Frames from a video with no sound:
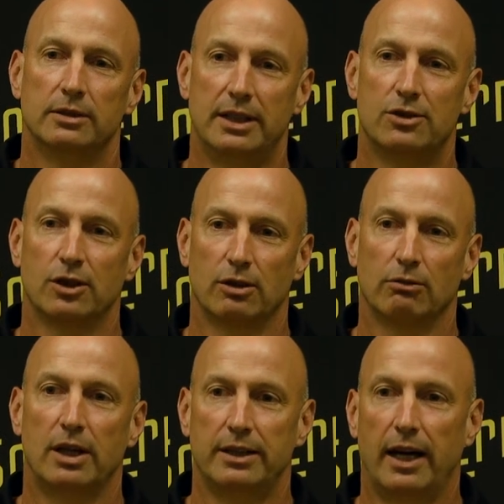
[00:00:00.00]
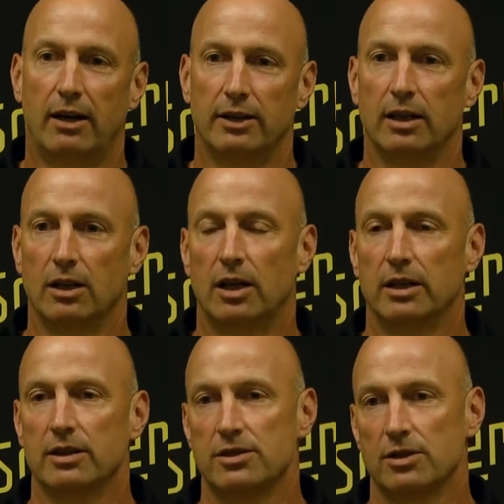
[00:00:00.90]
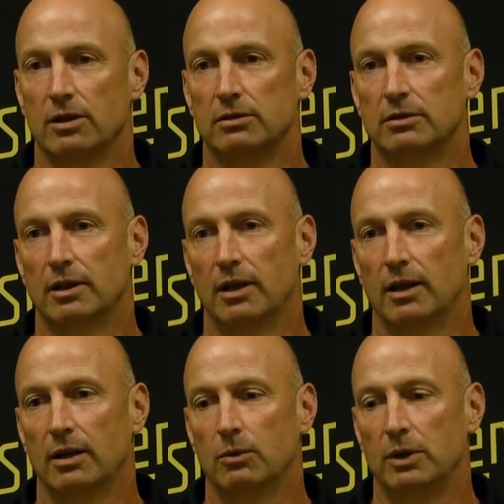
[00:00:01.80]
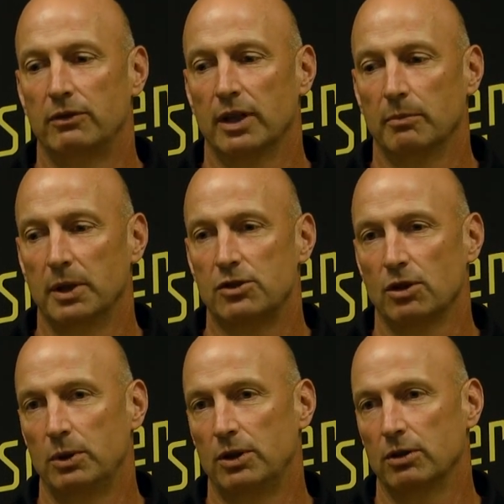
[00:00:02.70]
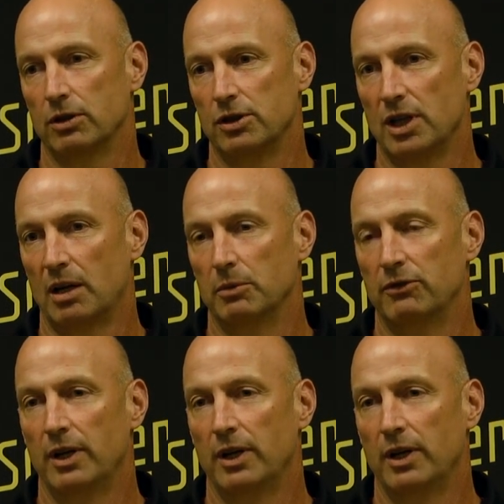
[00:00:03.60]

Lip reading: he's going to run downhill on us, so we've got to make sure we do a good job